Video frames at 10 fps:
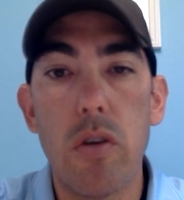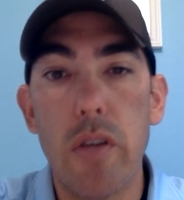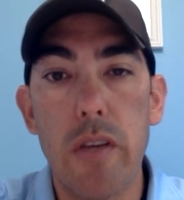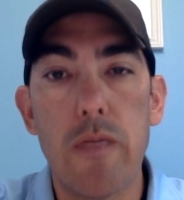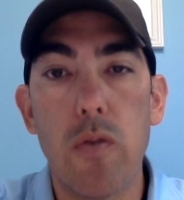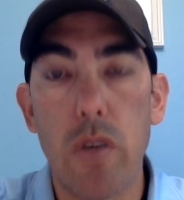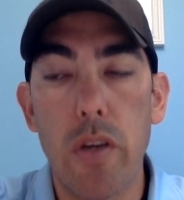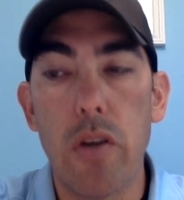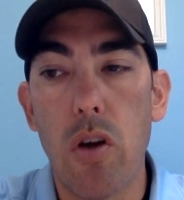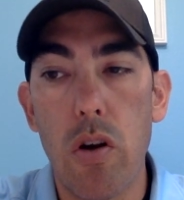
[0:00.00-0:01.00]
and that's for
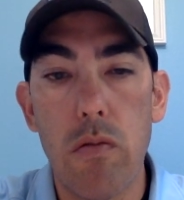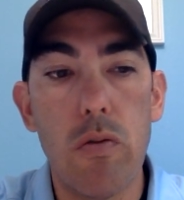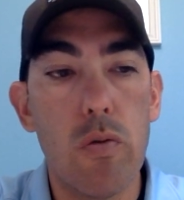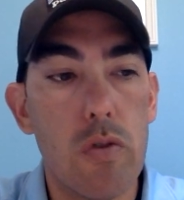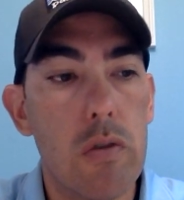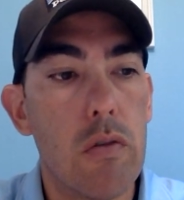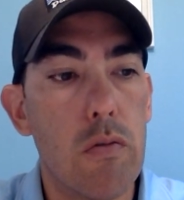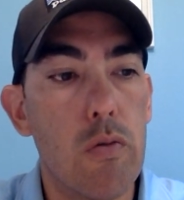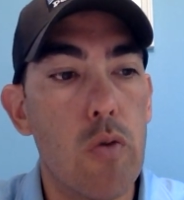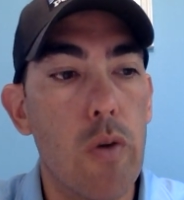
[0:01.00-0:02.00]
kindergarten
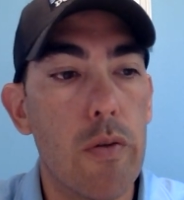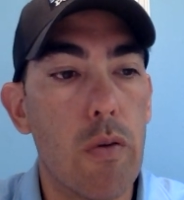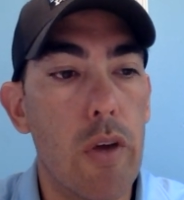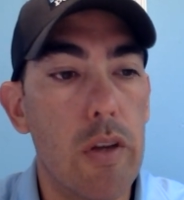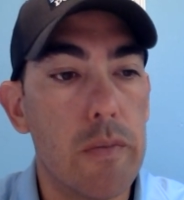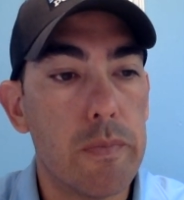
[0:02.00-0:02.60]
through 12th grade.